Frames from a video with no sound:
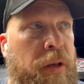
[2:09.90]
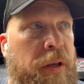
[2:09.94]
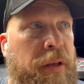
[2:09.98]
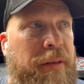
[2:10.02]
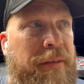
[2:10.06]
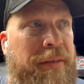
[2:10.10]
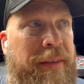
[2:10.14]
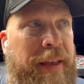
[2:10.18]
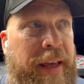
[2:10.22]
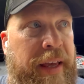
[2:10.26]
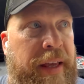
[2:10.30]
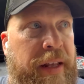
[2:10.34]

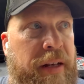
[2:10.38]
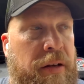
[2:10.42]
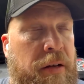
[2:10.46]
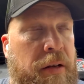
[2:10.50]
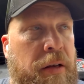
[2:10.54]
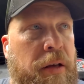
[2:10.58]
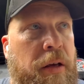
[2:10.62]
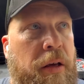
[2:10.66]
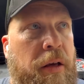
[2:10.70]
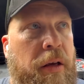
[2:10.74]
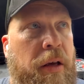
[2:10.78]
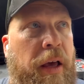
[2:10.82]
Then,
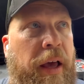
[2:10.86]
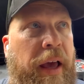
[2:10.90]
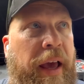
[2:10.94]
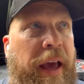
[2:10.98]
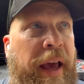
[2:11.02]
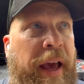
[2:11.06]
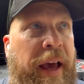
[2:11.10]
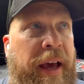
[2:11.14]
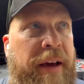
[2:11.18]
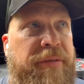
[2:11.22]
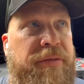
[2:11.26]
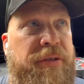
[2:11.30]

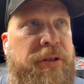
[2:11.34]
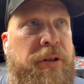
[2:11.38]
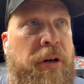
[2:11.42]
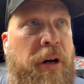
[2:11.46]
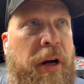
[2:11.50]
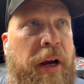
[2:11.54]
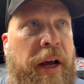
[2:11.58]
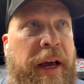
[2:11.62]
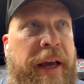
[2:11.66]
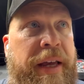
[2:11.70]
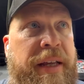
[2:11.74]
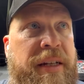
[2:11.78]

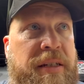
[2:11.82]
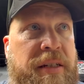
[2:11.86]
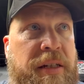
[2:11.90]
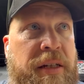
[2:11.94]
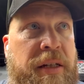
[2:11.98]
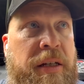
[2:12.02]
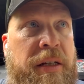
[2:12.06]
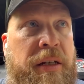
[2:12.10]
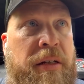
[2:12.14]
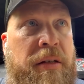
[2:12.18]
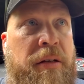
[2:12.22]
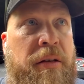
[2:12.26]
after I
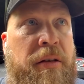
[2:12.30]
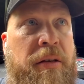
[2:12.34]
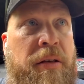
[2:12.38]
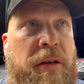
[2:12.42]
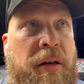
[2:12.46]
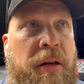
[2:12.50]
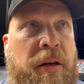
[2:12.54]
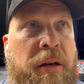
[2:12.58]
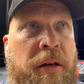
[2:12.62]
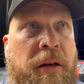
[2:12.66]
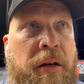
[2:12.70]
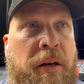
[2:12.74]
did
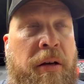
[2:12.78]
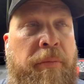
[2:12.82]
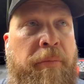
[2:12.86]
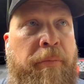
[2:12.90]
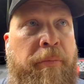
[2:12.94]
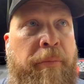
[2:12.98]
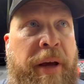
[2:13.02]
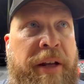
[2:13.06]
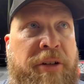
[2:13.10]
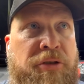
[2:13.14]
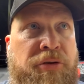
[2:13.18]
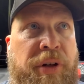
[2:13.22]
the
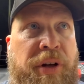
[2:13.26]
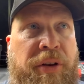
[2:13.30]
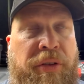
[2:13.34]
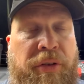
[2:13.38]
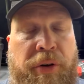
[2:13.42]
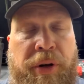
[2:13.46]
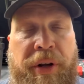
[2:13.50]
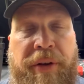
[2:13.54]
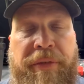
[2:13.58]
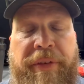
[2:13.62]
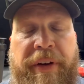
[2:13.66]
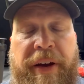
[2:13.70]
metric
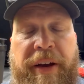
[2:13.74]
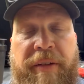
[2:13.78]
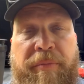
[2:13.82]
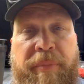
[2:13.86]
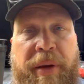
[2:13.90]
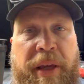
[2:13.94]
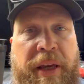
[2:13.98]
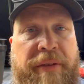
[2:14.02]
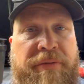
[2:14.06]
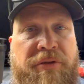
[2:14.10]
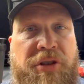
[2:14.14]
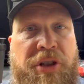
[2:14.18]
35
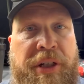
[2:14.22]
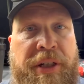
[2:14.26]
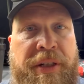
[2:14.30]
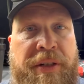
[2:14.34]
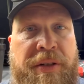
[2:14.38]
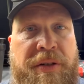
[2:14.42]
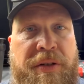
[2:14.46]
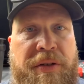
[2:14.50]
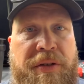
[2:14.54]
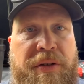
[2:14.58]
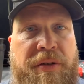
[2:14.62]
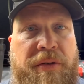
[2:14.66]

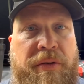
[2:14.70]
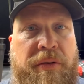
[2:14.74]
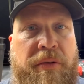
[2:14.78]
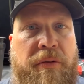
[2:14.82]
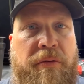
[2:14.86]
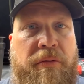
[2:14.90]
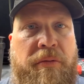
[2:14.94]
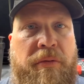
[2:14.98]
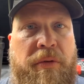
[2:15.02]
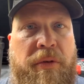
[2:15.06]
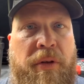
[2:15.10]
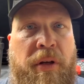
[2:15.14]
BFGs,
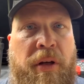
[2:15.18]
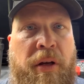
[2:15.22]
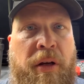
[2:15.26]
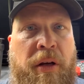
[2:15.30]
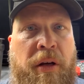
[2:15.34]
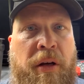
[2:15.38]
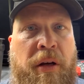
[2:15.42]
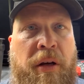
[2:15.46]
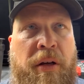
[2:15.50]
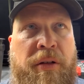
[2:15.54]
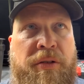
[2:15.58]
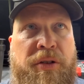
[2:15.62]

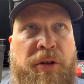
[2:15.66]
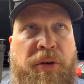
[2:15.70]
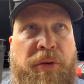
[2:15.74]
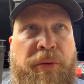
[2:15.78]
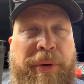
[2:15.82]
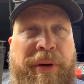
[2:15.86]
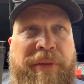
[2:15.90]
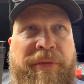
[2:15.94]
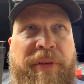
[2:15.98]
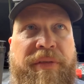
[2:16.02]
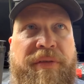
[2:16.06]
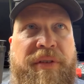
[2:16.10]
so
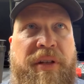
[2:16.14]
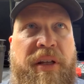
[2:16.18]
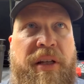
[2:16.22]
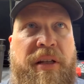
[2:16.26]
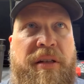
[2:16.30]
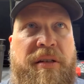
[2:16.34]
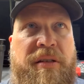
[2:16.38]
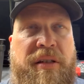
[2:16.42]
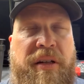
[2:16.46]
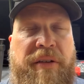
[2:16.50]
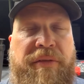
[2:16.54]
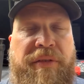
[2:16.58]

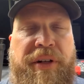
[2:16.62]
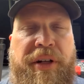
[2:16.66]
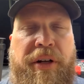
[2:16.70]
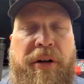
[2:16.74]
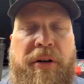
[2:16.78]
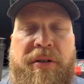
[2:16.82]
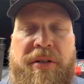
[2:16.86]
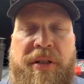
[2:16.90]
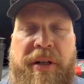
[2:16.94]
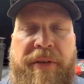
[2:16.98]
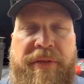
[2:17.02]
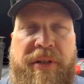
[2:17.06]
315 70
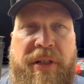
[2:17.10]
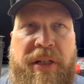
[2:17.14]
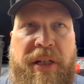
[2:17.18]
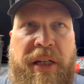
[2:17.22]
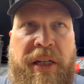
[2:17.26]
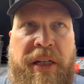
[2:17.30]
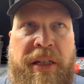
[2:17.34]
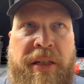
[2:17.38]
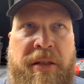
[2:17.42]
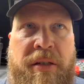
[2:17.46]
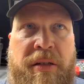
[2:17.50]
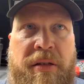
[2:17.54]

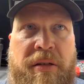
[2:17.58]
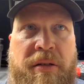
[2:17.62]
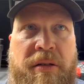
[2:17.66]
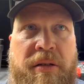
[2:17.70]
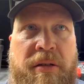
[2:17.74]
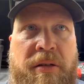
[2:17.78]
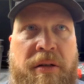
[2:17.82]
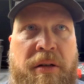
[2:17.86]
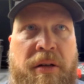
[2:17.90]
R17s,